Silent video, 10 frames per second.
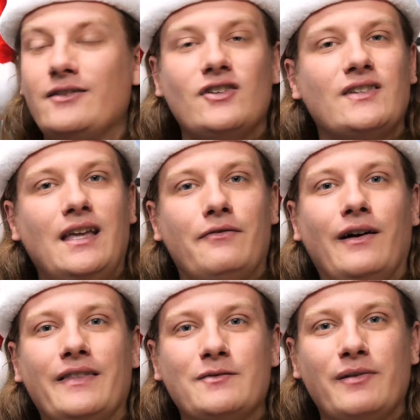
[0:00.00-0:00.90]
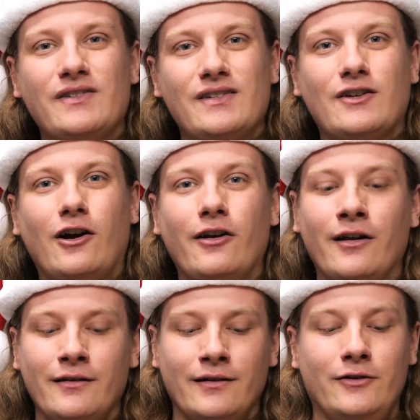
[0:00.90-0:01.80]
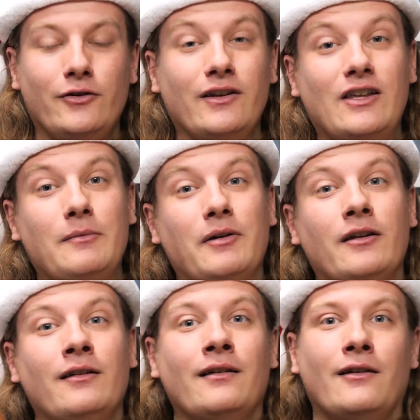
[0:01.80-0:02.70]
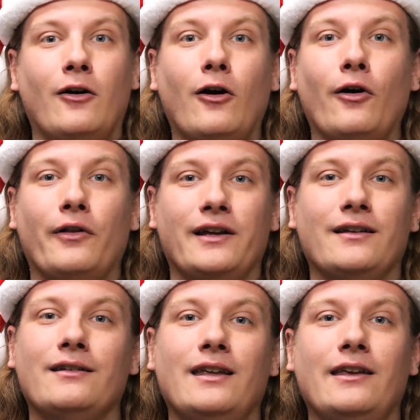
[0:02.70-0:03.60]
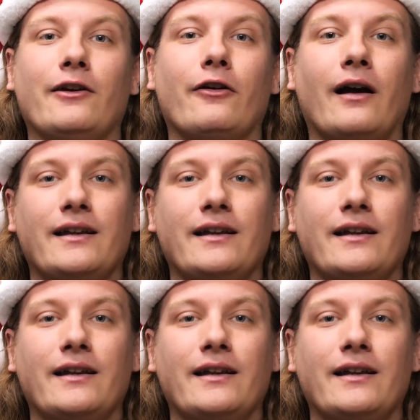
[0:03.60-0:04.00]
I just can't find this business card. You can keep it all in here.